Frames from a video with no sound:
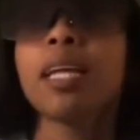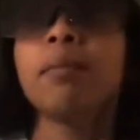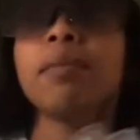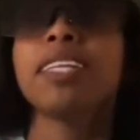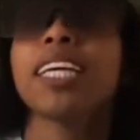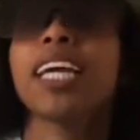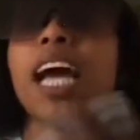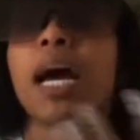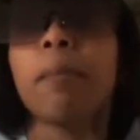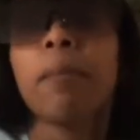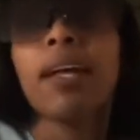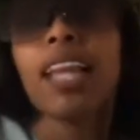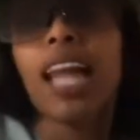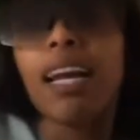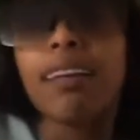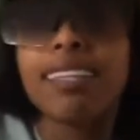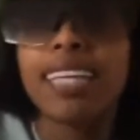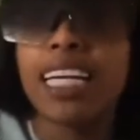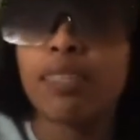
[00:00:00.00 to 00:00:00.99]
let me tell you how my
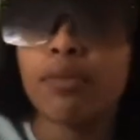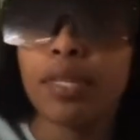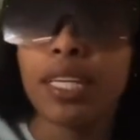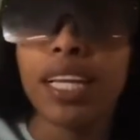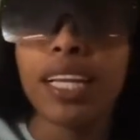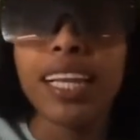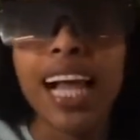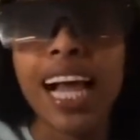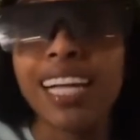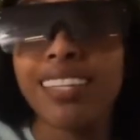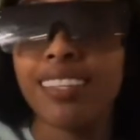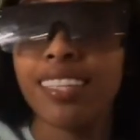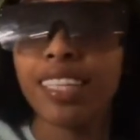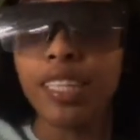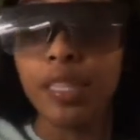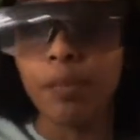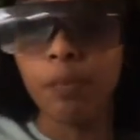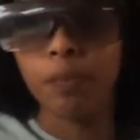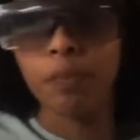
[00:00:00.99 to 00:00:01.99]
life changed in the last
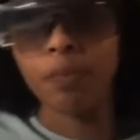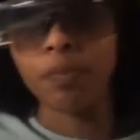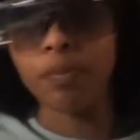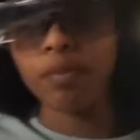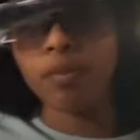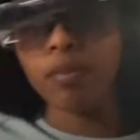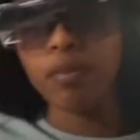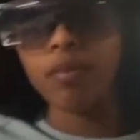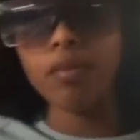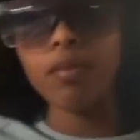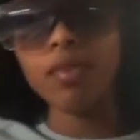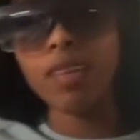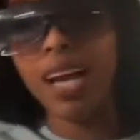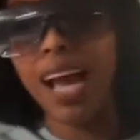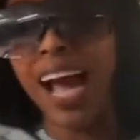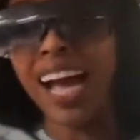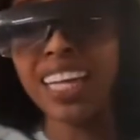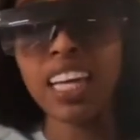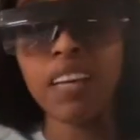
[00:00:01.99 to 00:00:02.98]
year.
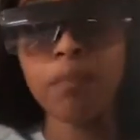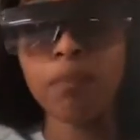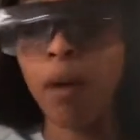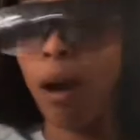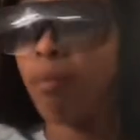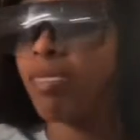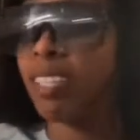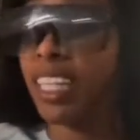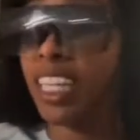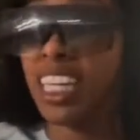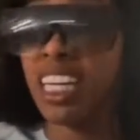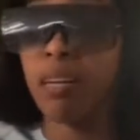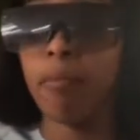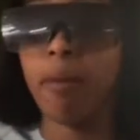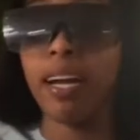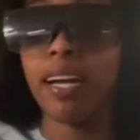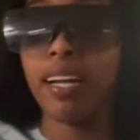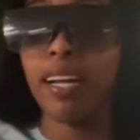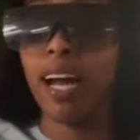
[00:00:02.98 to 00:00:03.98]
I give props to
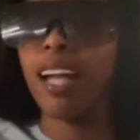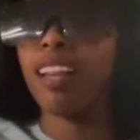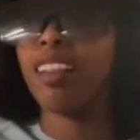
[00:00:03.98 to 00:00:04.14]
everybody.